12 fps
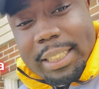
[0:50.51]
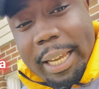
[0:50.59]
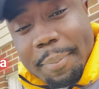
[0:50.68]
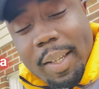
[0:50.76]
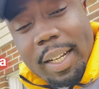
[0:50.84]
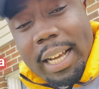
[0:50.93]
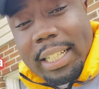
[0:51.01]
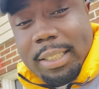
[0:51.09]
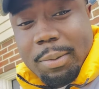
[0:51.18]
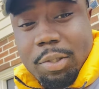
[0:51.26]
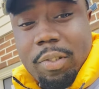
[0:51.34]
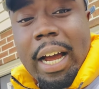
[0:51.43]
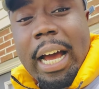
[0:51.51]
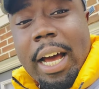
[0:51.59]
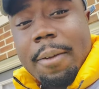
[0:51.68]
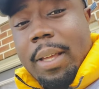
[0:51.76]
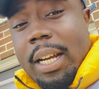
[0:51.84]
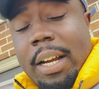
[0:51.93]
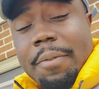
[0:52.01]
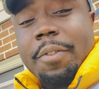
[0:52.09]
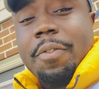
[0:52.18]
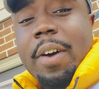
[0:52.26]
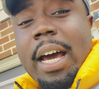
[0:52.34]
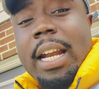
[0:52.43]
type in "I subscribe," and every
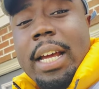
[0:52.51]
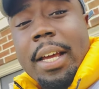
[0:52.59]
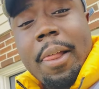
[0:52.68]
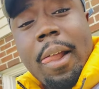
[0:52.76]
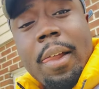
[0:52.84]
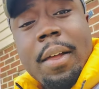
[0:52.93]
Friday